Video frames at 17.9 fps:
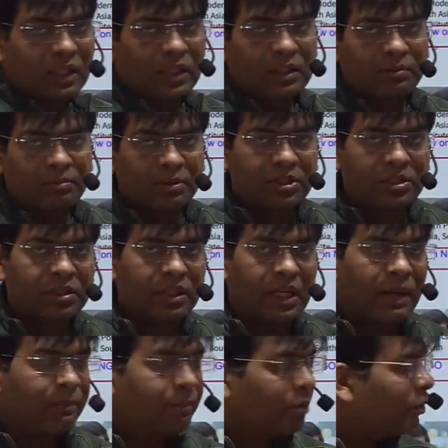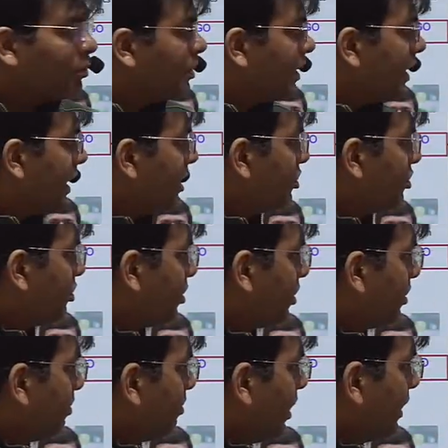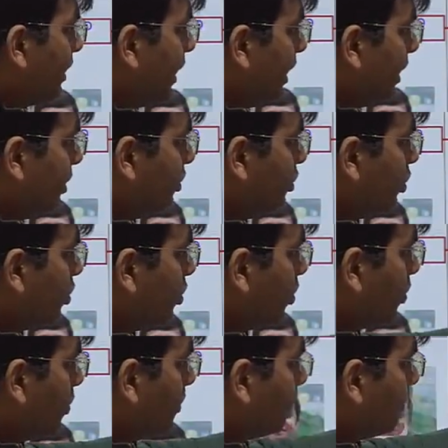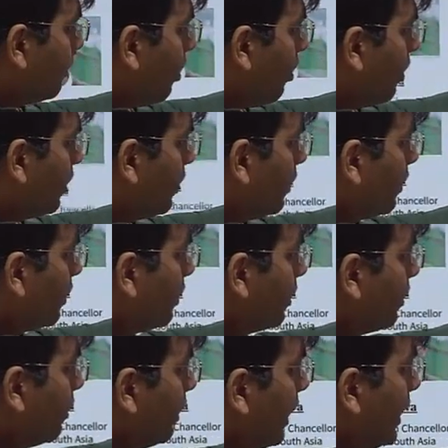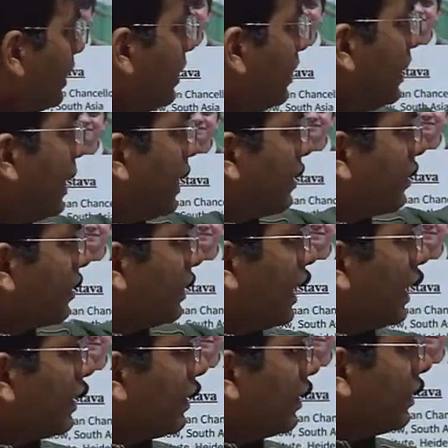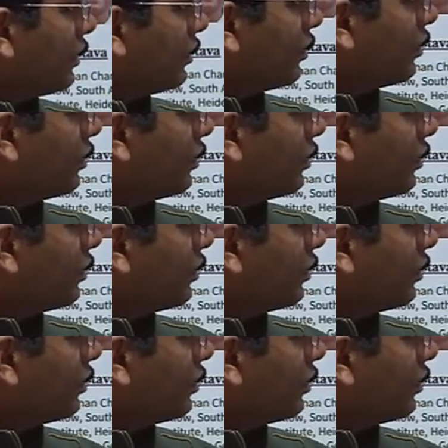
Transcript: misappropriation by the NGO, or any act that is